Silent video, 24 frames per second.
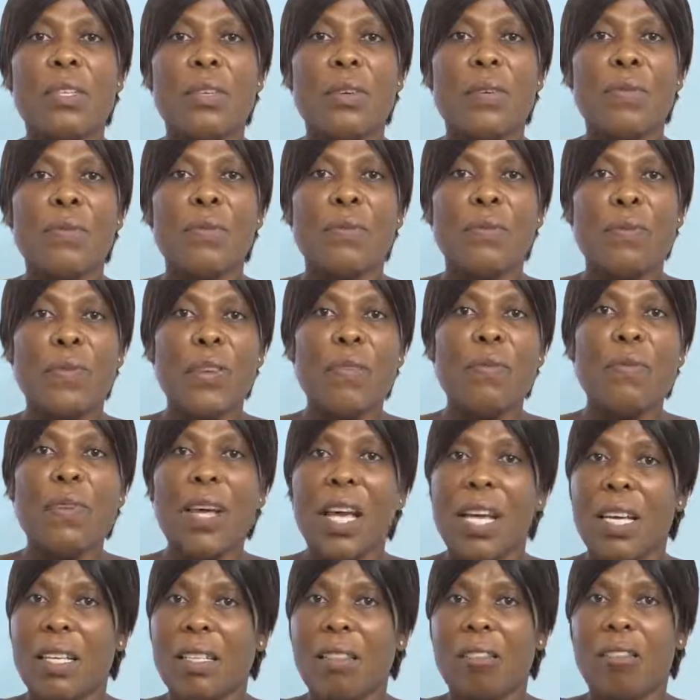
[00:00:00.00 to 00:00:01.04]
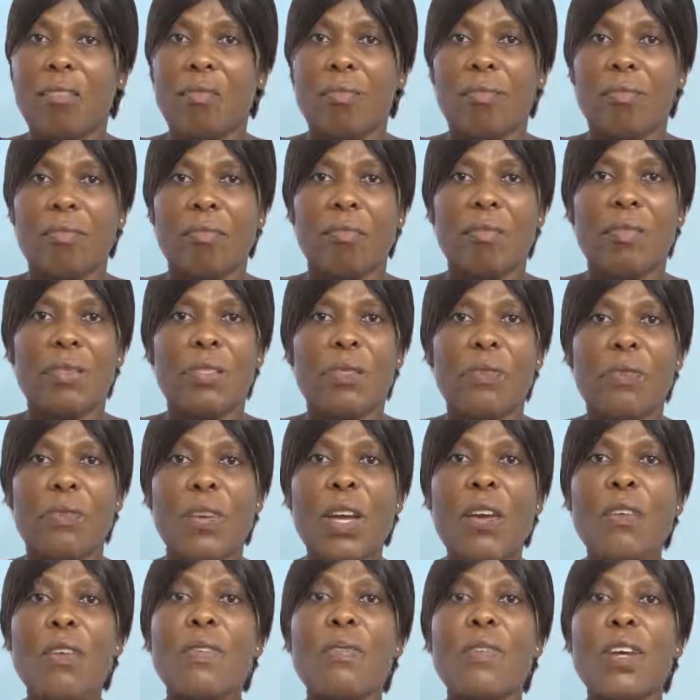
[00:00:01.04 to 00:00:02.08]
fever.
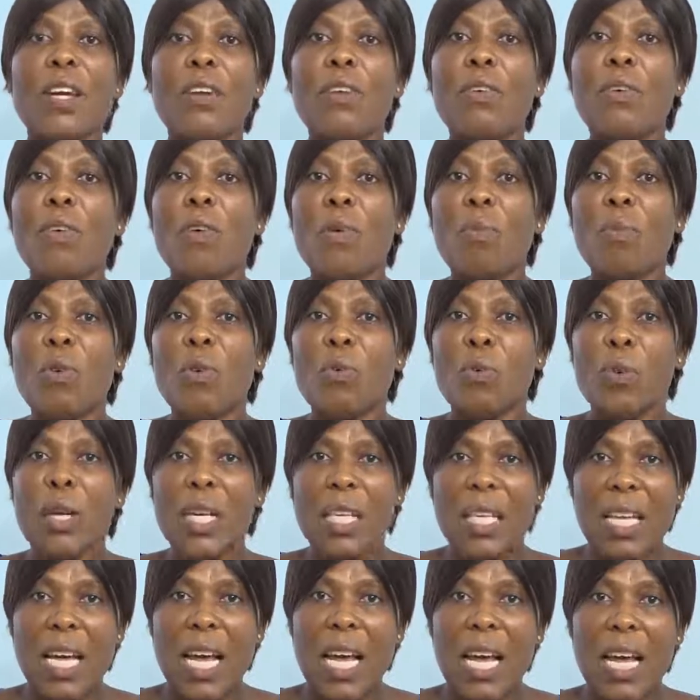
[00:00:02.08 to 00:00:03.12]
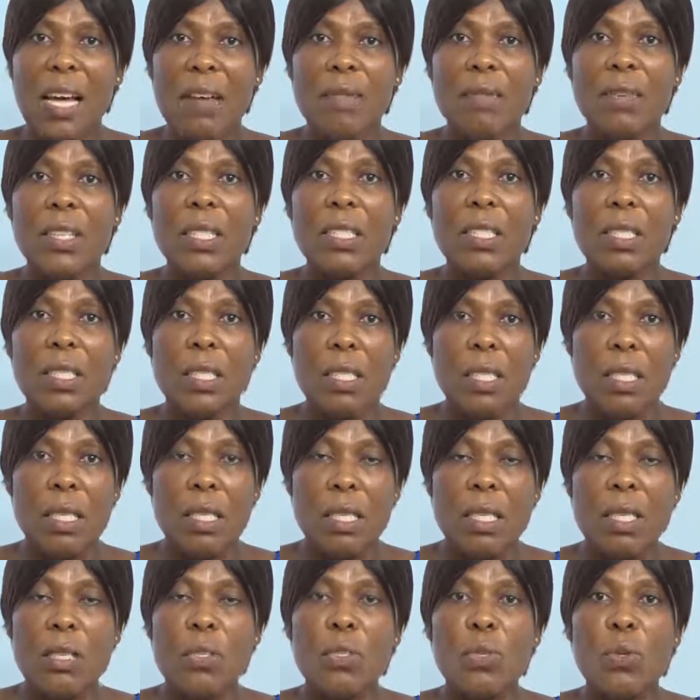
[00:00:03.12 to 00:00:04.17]
Very, very common when they are having
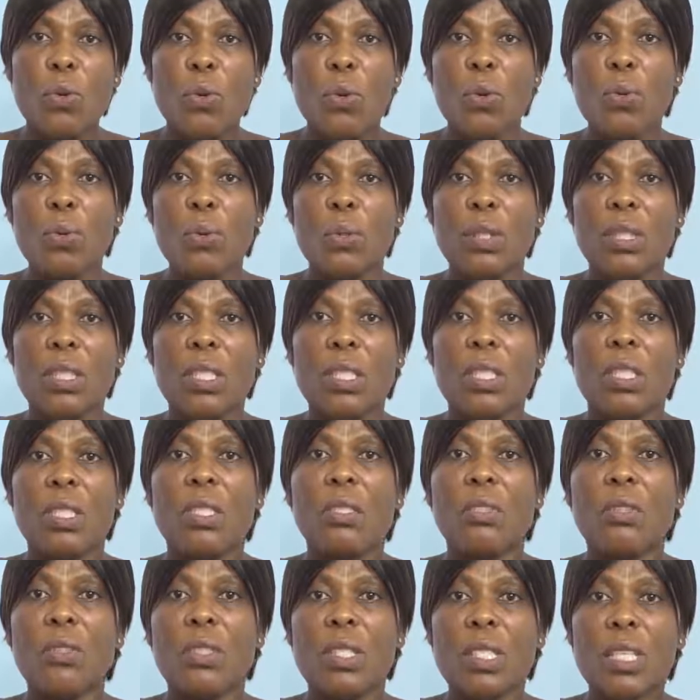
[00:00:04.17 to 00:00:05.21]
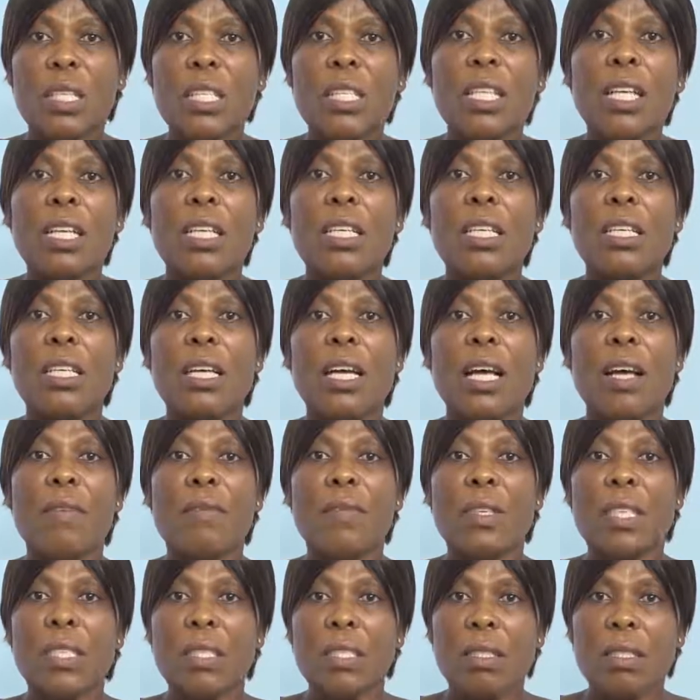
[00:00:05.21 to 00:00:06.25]
this cold. You see them
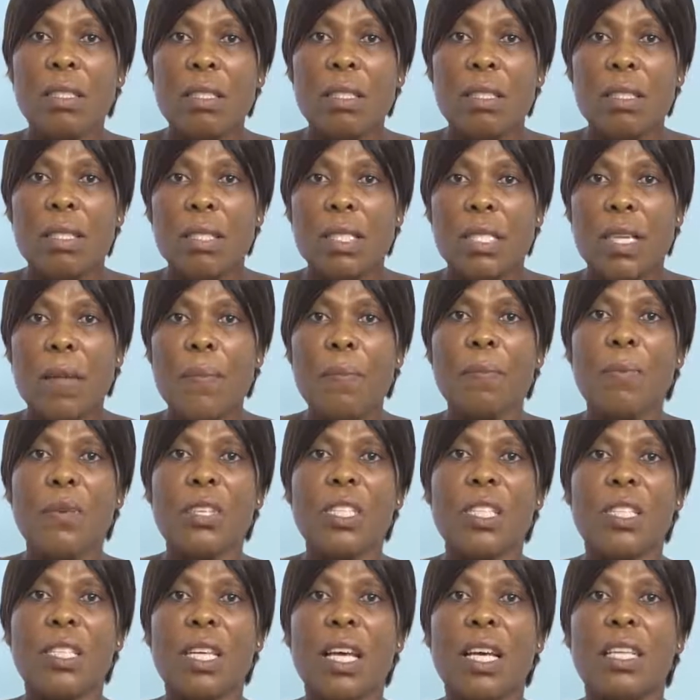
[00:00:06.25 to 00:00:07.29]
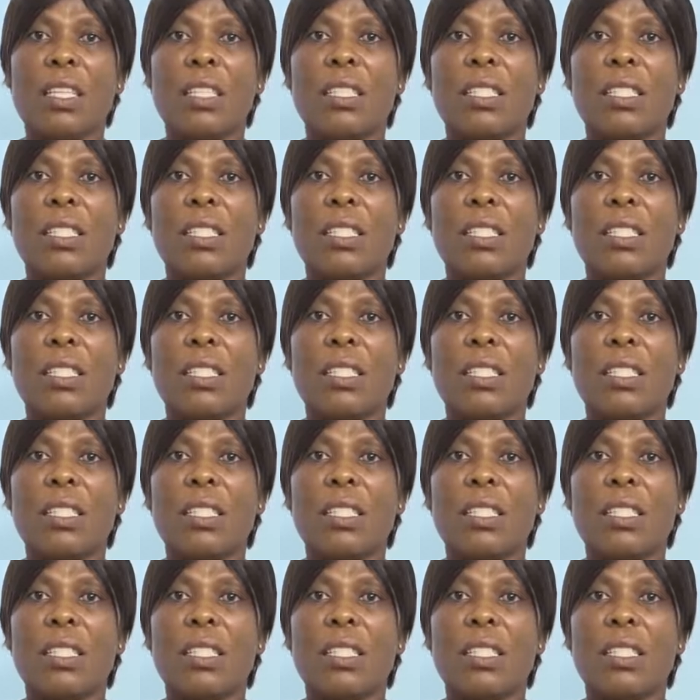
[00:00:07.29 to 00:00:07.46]
having temperature.